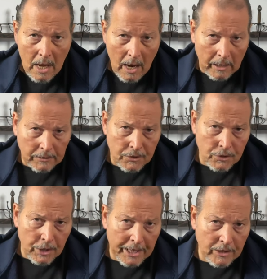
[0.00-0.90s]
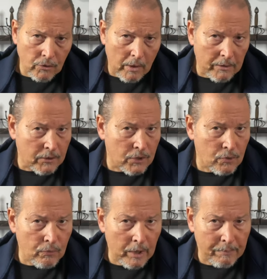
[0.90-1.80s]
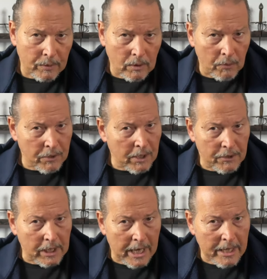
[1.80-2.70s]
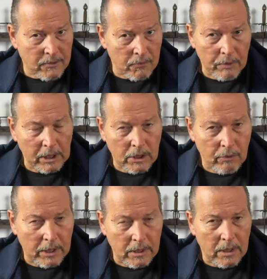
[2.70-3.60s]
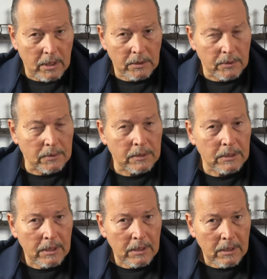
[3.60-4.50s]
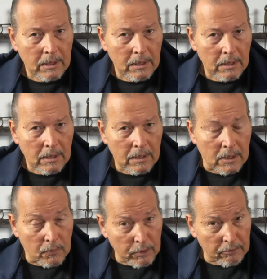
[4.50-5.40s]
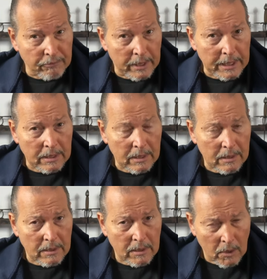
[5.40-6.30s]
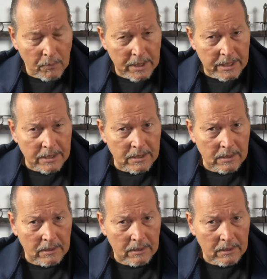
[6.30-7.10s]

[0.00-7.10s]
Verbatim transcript: On stage or on the strip, you know the other guy isn't really trying to kill you. In a real fight, you know he is.